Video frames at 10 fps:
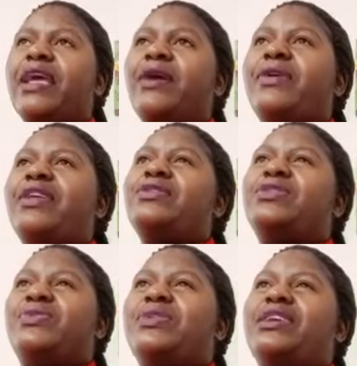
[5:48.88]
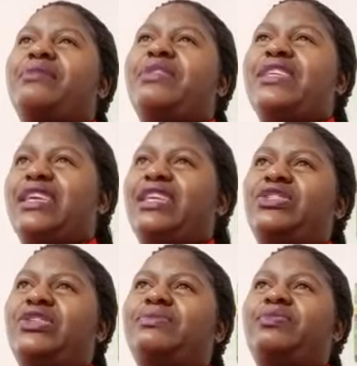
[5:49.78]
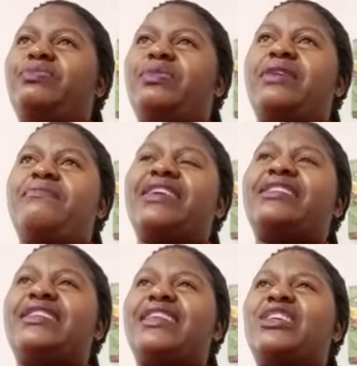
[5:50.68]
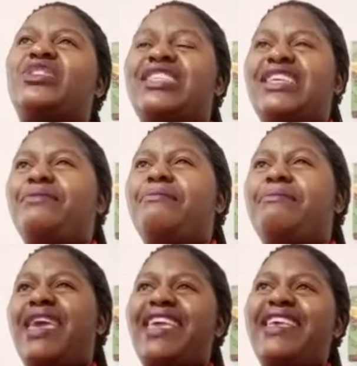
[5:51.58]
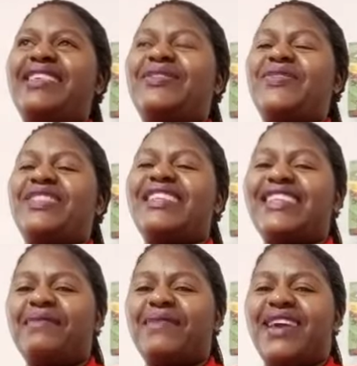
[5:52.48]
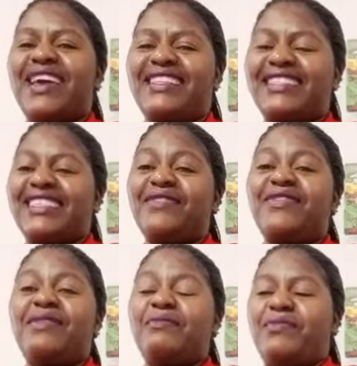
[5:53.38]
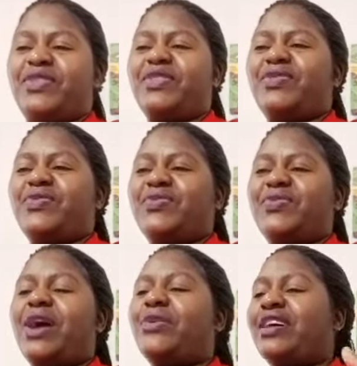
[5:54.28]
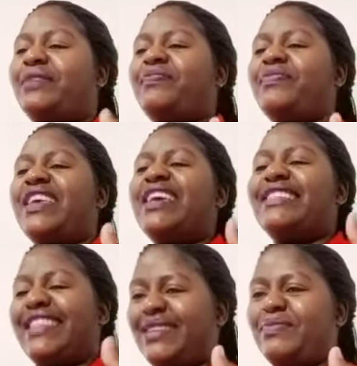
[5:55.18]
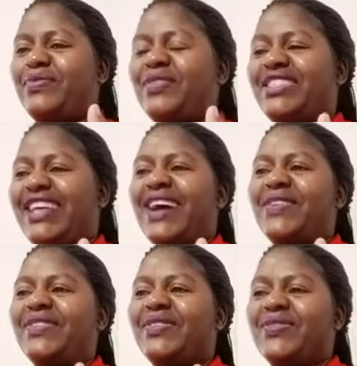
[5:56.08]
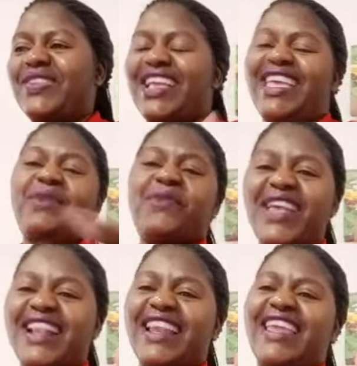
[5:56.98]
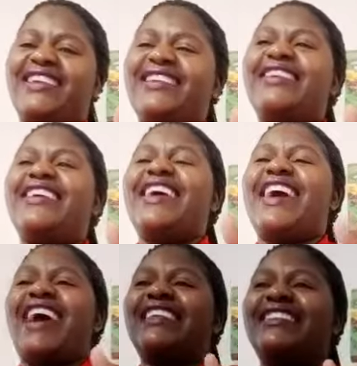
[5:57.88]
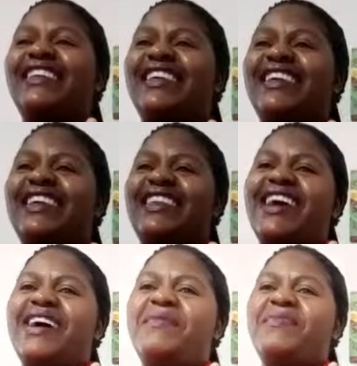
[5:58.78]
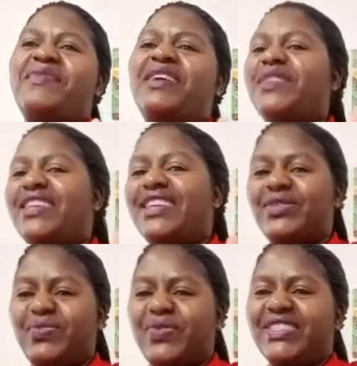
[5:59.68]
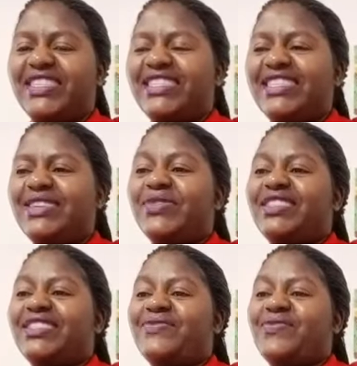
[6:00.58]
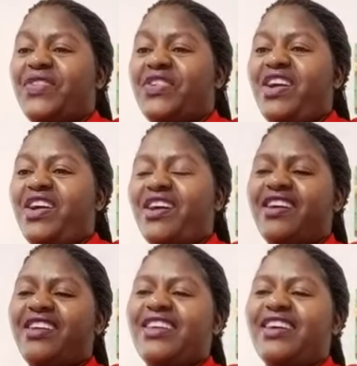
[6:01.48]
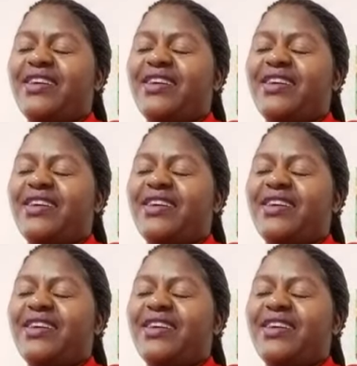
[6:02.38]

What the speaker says: when I was doing the application, I started actually in May. So that time I had just given birth to our second born child. So like a week later, I started the application process. It was very hard.